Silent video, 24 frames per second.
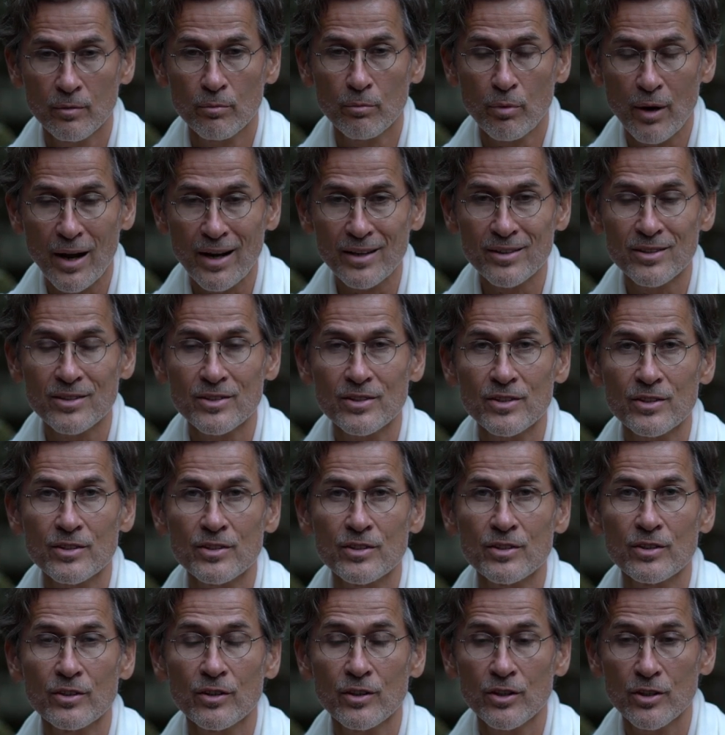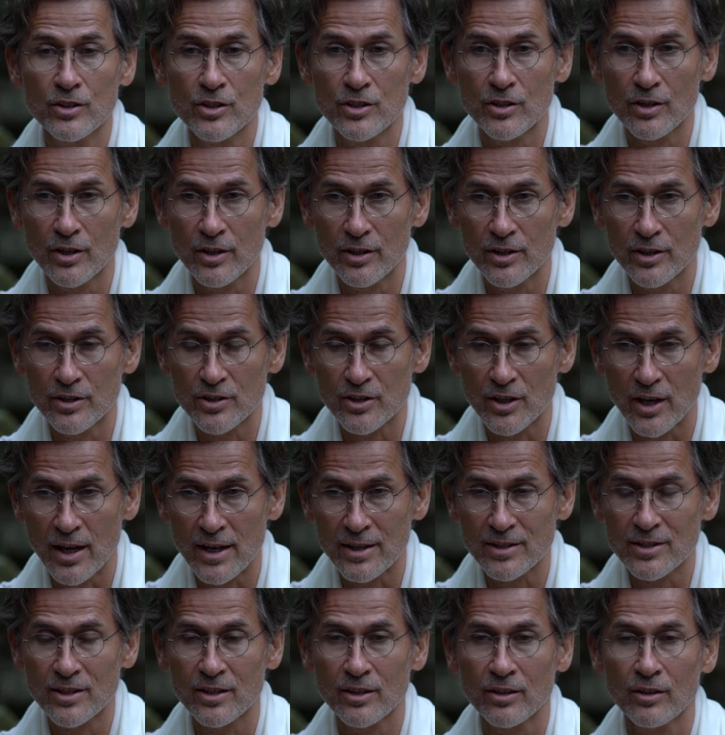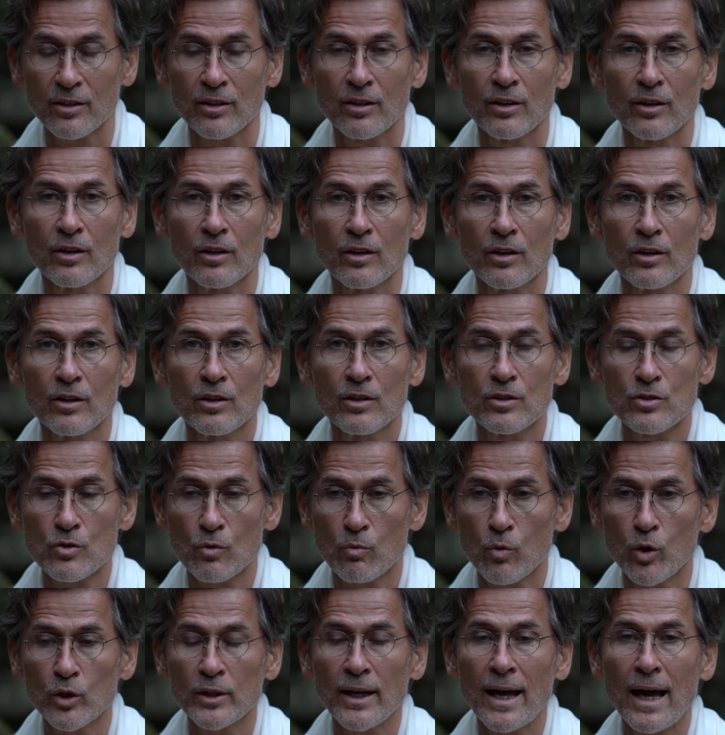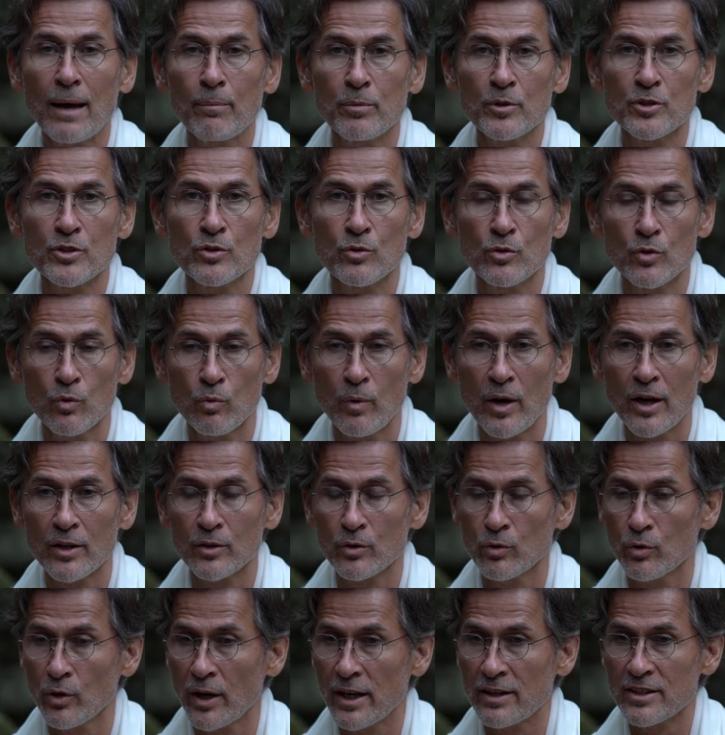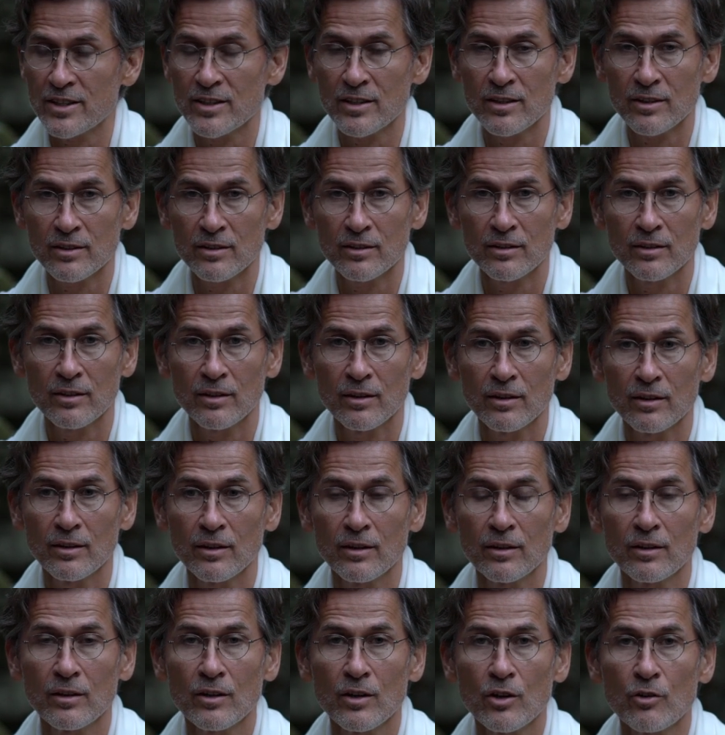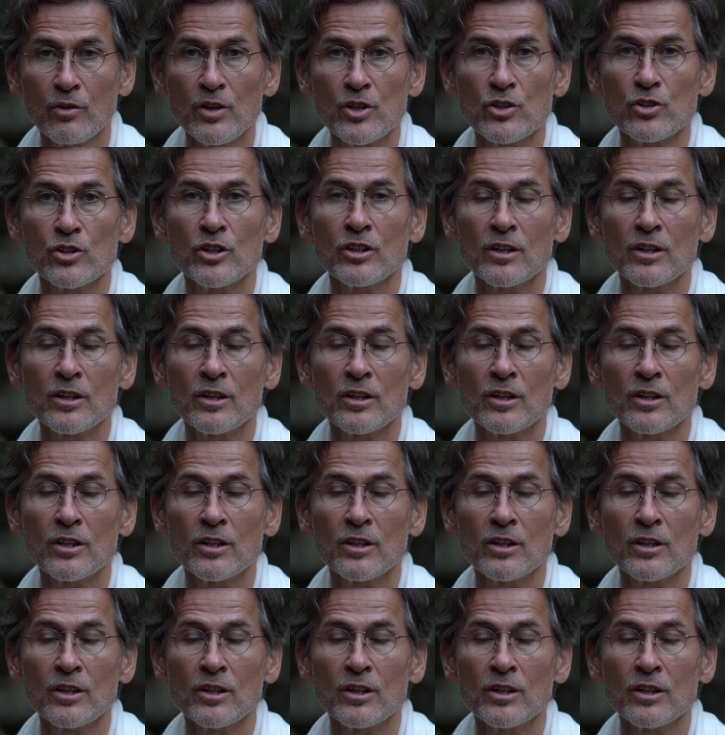practices, he is asking, so what happens to the one who hasn't reached